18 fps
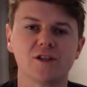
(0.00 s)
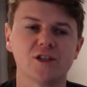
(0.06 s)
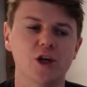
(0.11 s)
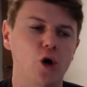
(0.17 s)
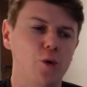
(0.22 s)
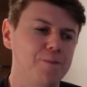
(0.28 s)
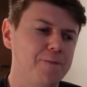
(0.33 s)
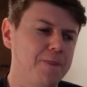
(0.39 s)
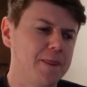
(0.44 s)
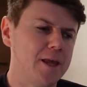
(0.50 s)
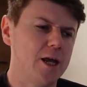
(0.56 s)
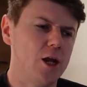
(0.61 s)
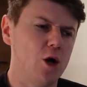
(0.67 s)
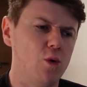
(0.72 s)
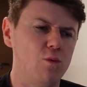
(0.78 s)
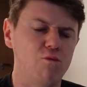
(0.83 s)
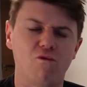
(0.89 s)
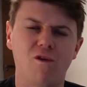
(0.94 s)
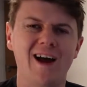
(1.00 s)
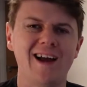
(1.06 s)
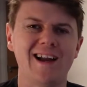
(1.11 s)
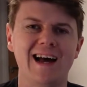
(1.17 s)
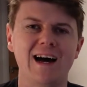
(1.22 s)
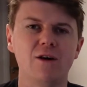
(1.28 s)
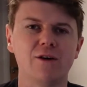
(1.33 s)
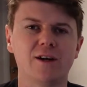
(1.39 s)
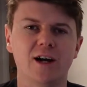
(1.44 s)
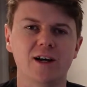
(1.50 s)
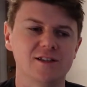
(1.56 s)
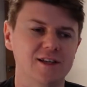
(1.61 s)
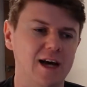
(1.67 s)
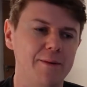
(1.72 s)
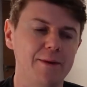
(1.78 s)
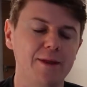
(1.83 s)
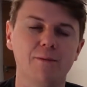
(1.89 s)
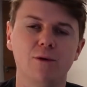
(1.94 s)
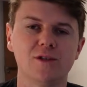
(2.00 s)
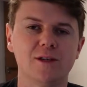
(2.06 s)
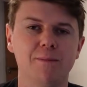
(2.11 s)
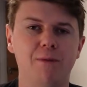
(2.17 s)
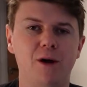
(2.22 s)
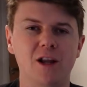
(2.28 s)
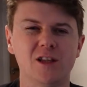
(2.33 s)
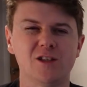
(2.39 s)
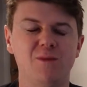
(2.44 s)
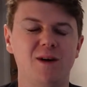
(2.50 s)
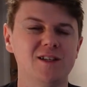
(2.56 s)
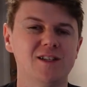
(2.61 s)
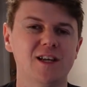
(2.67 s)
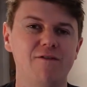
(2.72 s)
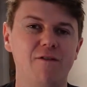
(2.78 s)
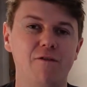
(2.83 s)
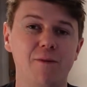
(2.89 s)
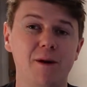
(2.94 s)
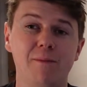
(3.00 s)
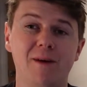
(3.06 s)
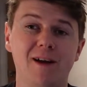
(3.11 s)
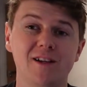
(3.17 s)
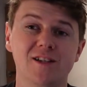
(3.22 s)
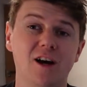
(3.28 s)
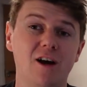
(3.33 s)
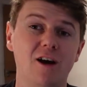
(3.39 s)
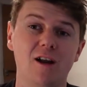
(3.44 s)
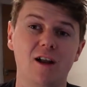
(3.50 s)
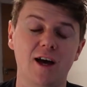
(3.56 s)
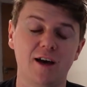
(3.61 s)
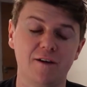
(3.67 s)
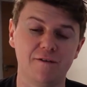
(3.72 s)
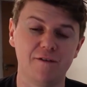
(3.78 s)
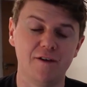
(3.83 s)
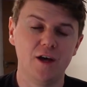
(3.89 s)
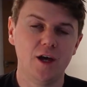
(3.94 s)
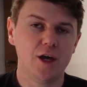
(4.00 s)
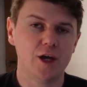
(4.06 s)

So, you know, right now, guys, I'm in the most abundance mindset I've ever been in my entire life.